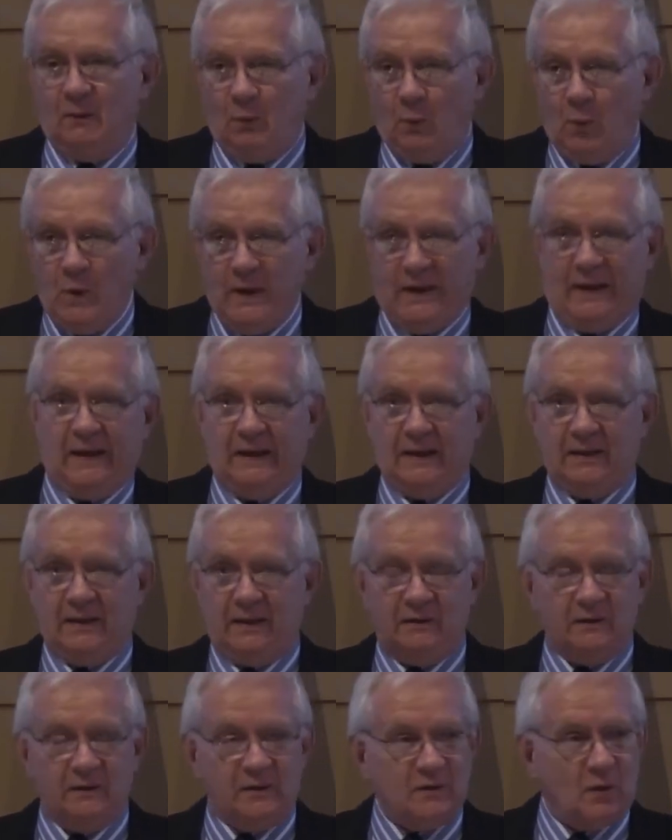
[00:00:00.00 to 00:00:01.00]
we
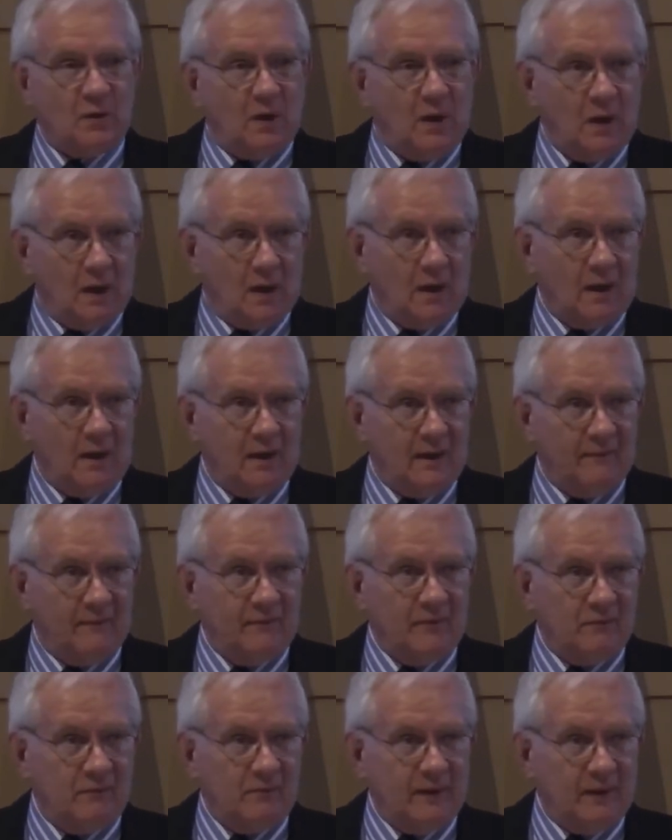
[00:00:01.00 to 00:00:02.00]
in Sohar
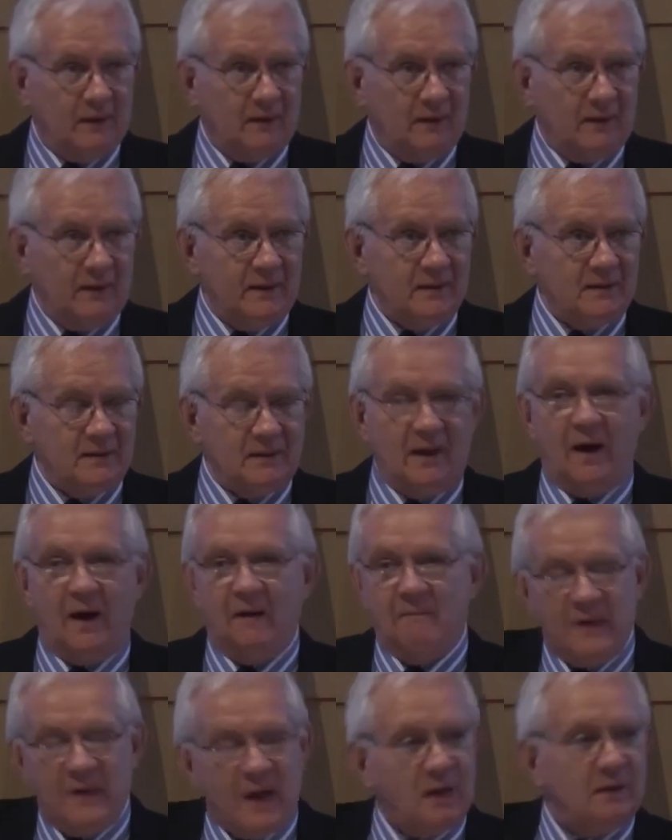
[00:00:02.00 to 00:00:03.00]
have the real
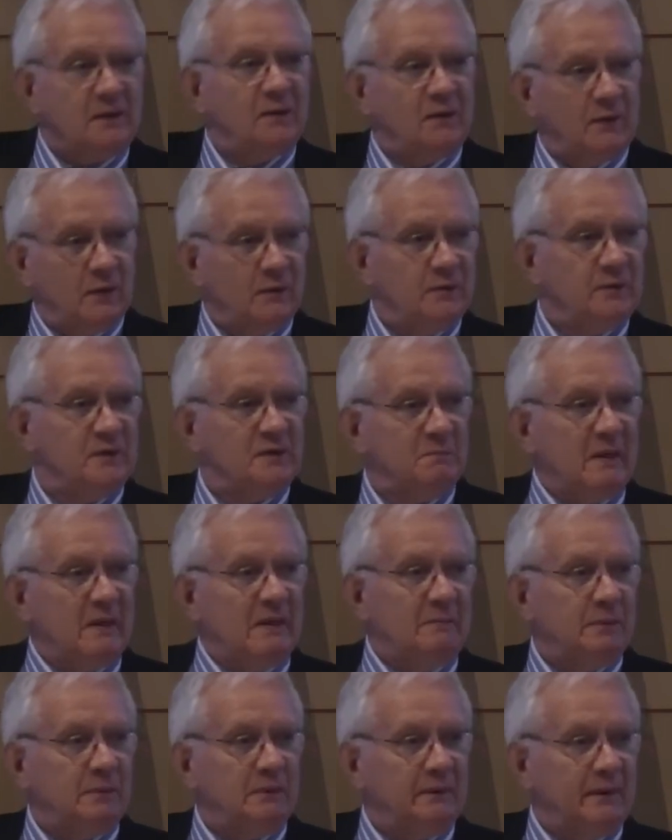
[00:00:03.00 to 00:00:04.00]
Islam, not those
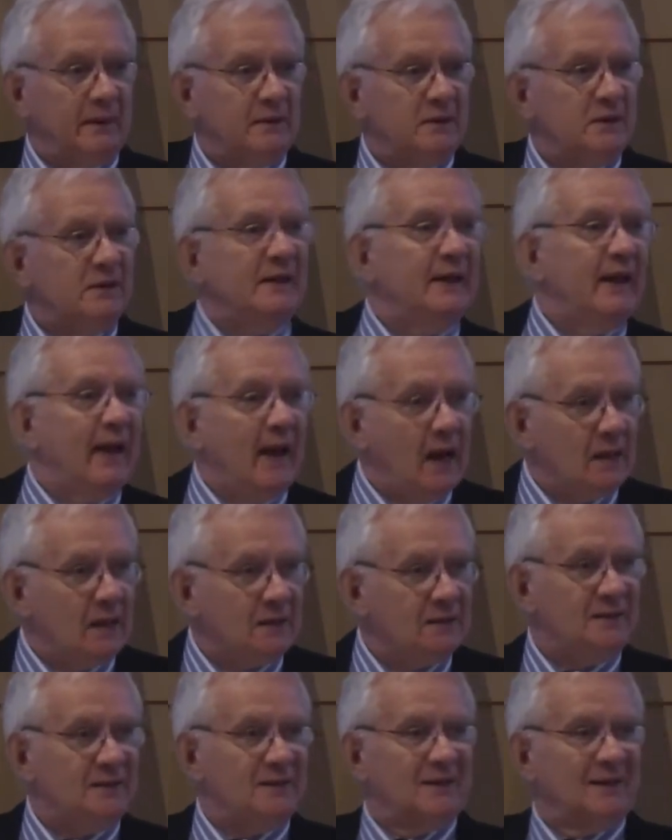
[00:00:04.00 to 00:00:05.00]
people in
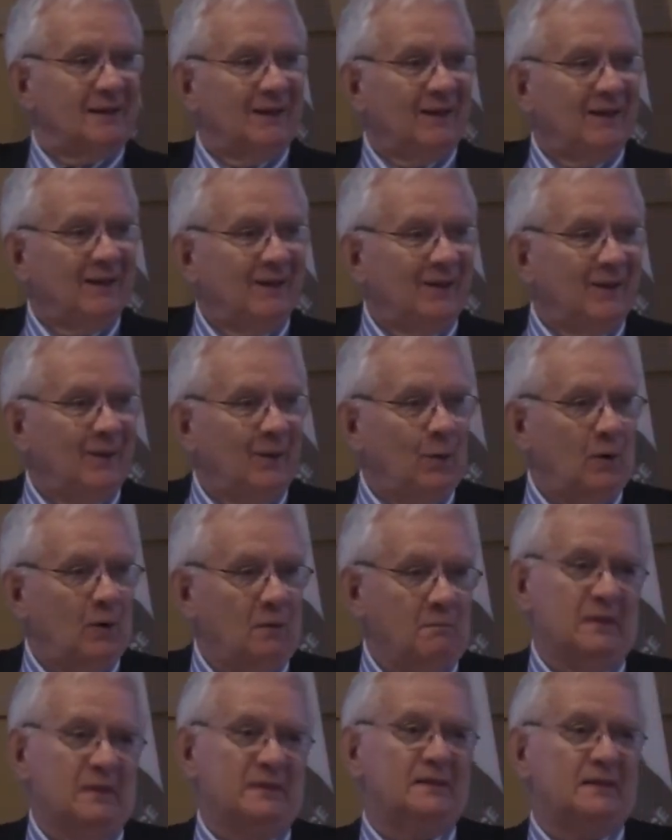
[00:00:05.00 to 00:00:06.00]
Shinas or
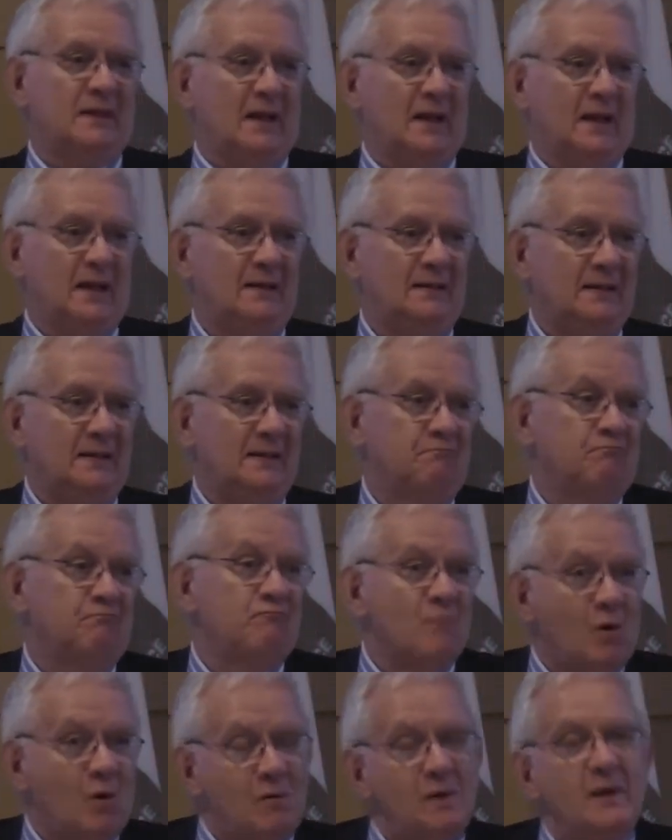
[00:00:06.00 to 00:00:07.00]
Muscat.
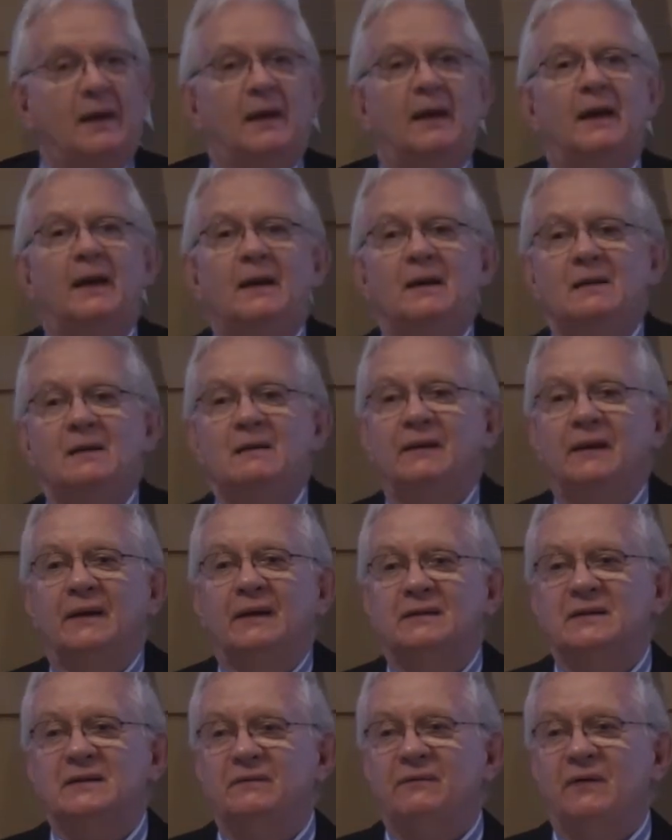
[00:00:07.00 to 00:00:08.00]
Okay,
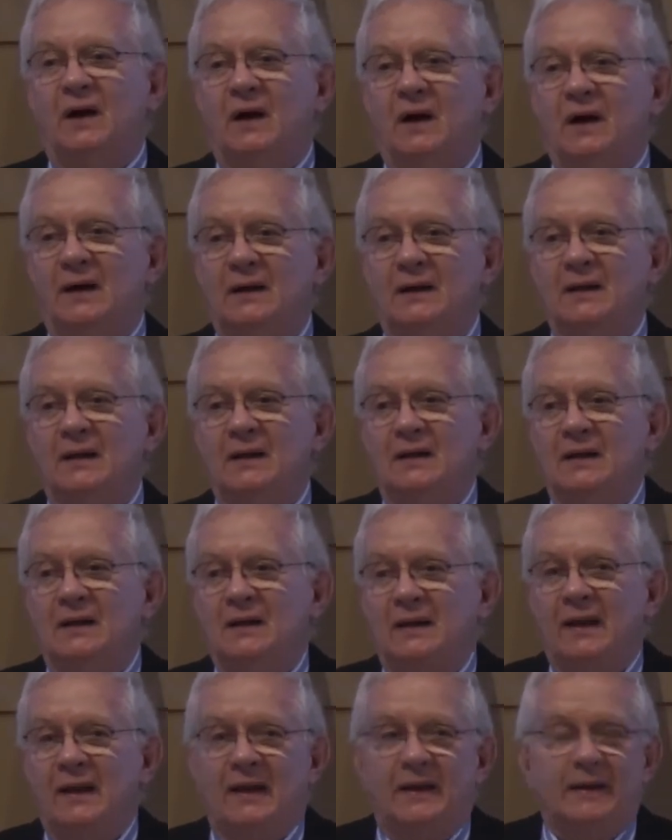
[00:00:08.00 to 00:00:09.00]
that's fine.
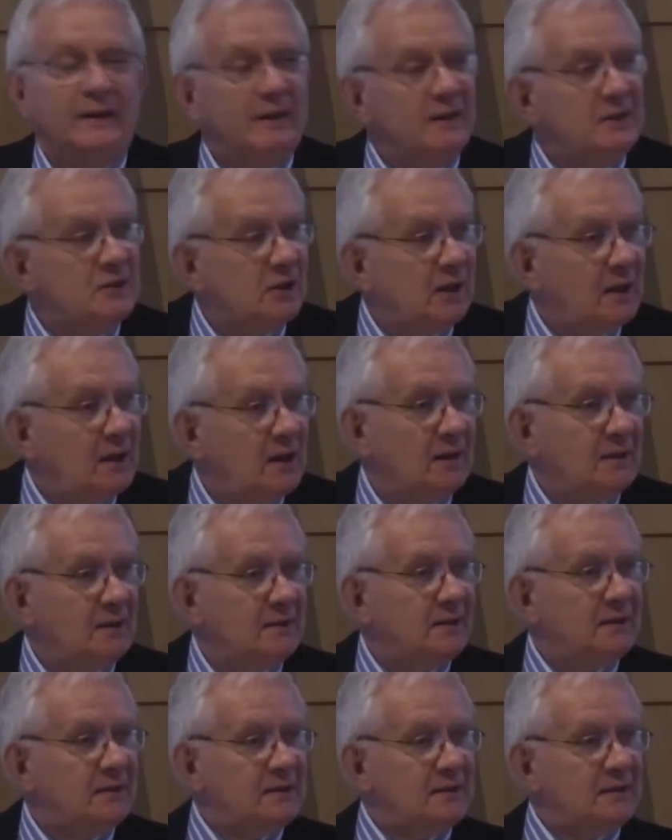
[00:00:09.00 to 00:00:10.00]
And in
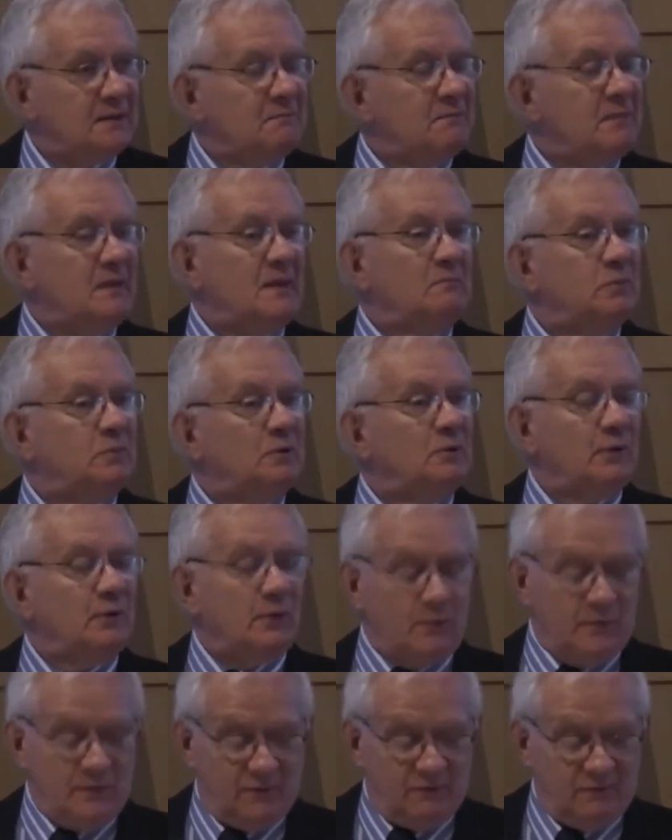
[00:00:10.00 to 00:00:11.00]
Jakarta, some people
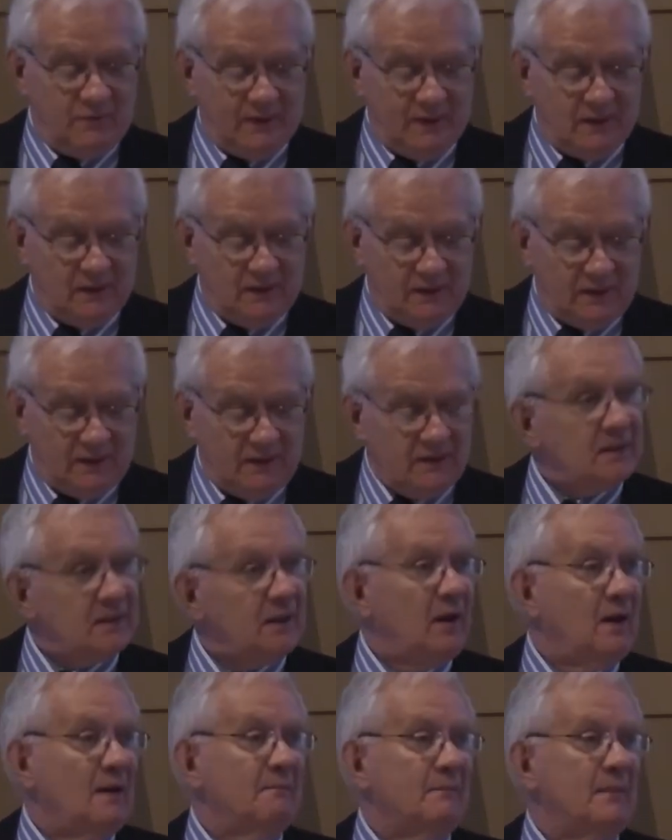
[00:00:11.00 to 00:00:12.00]
knew the real
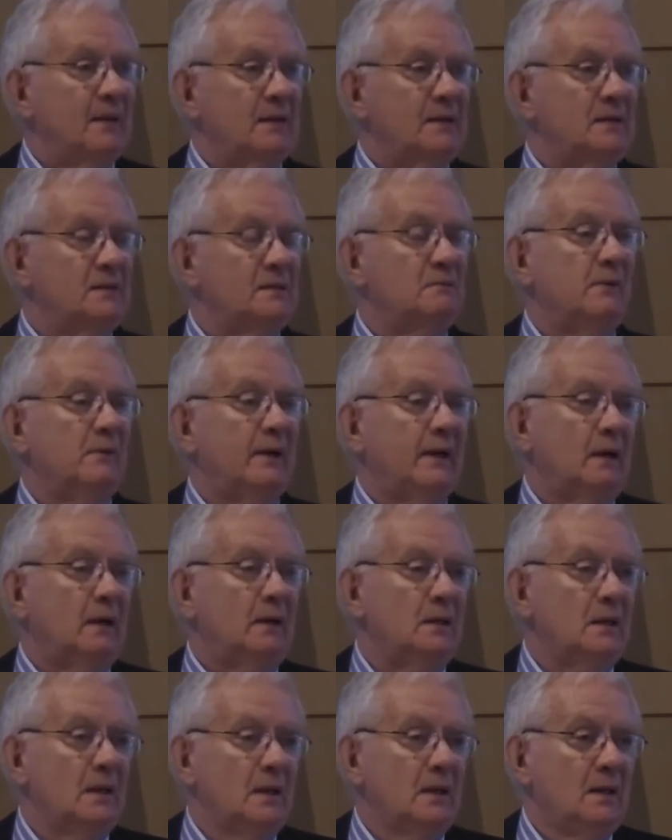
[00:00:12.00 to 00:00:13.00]
Islam as
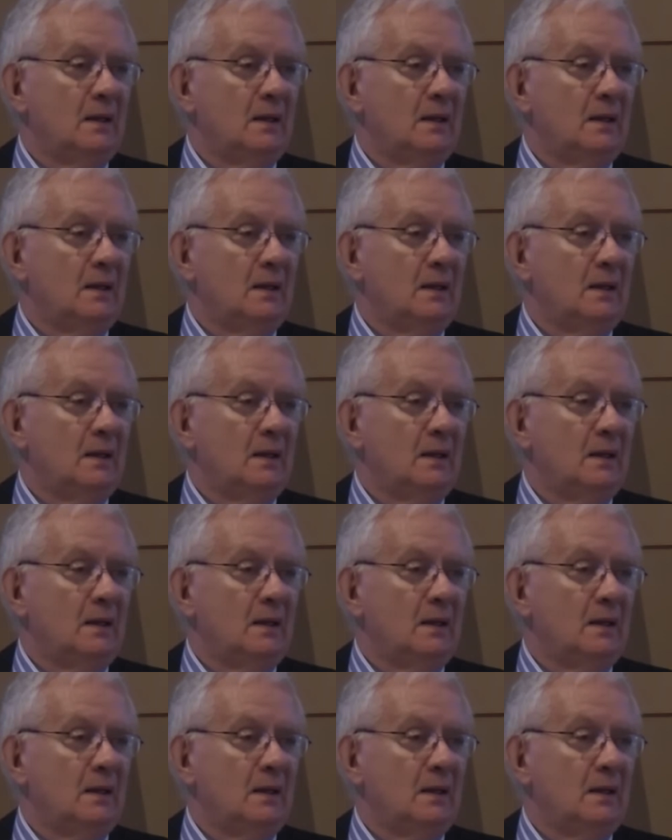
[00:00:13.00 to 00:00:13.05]
well.